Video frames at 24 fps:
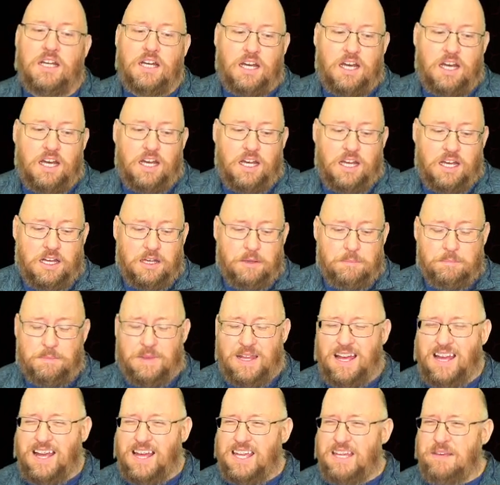I
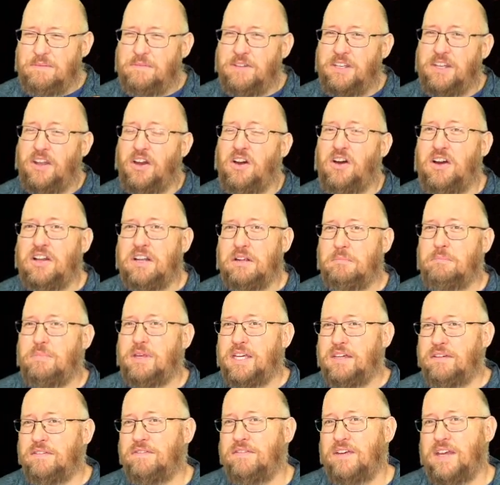am not a
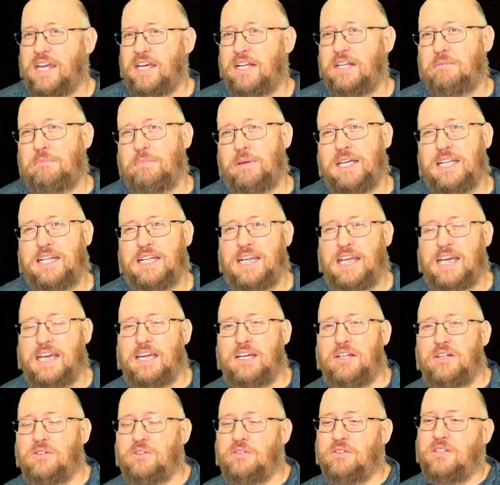big fan of pin
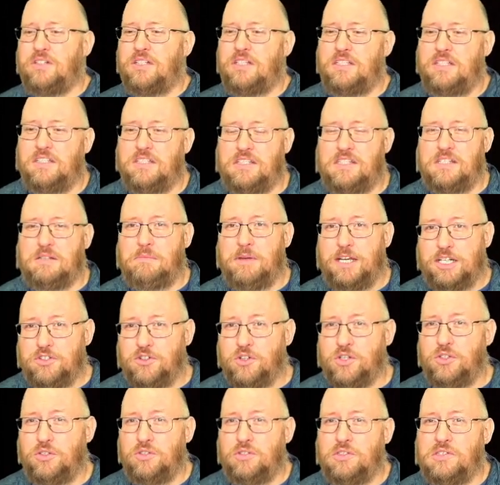down
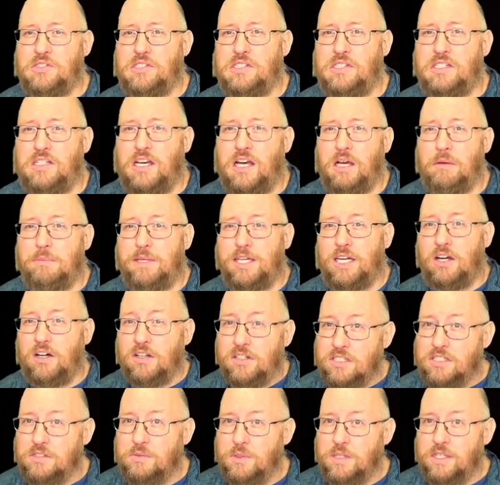symmetricals, I'll be
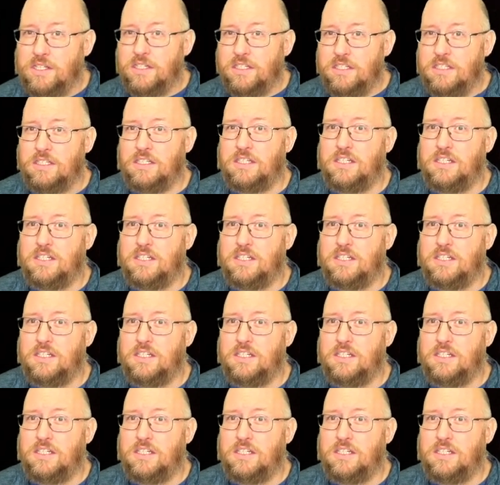honest with you.